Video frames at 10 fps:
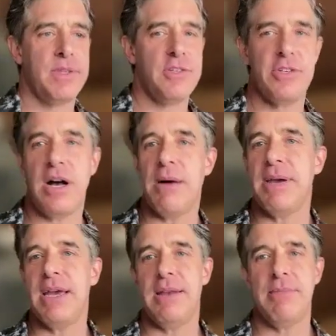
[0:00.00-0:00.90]
jaw
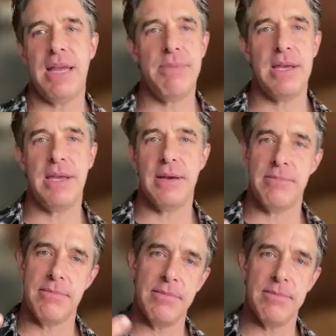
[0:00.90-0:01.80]
pain may be
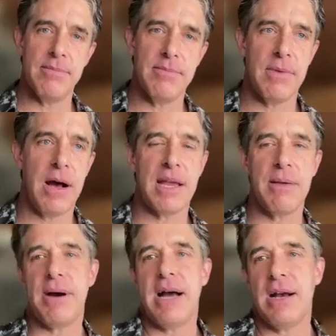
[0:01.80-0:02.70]

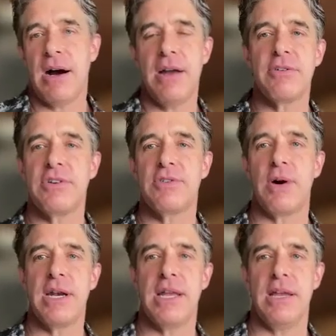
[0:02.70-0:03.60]
occupying
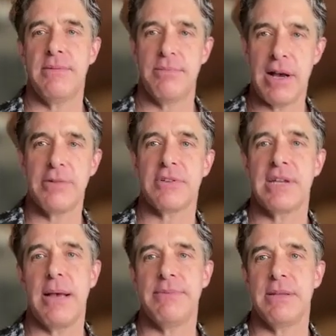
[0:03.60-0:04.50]
120 browser
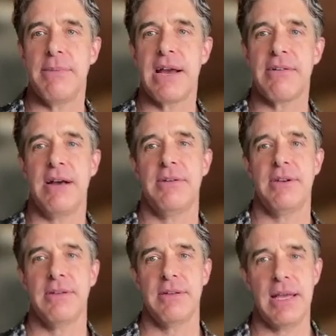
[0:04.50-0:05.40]
tabs in the background,
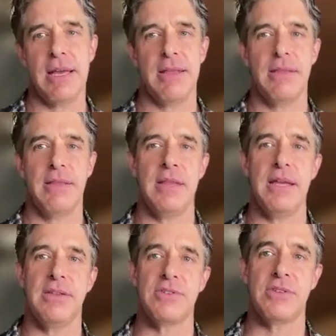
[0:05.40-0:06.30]
and
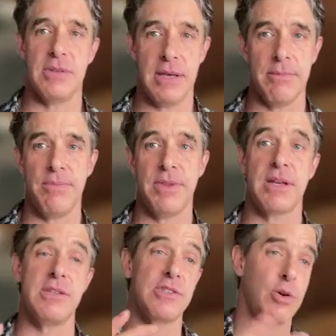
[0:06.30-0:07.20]
the
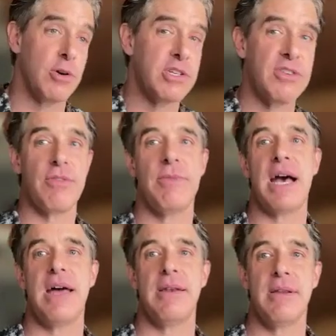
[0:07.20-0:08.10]
contortion from
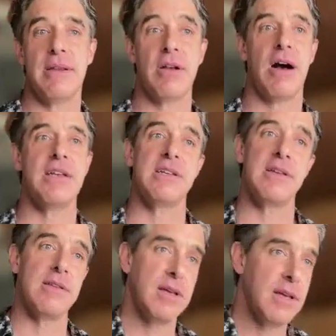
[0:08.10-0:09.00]
that
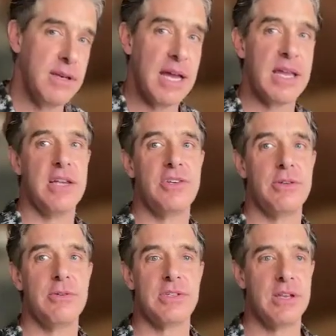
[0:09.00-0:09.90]
causing neck
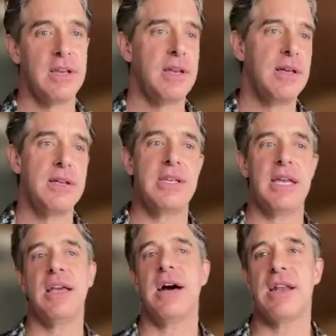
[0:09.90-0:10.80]
issues
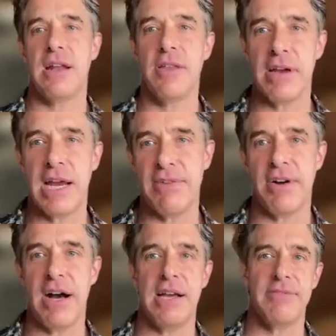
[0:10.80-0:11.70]
taking on another
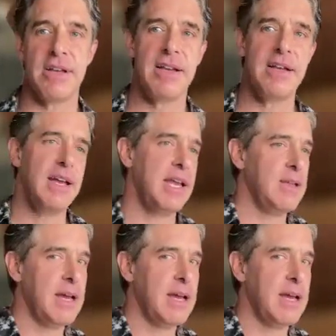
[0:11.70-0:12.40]
85, and you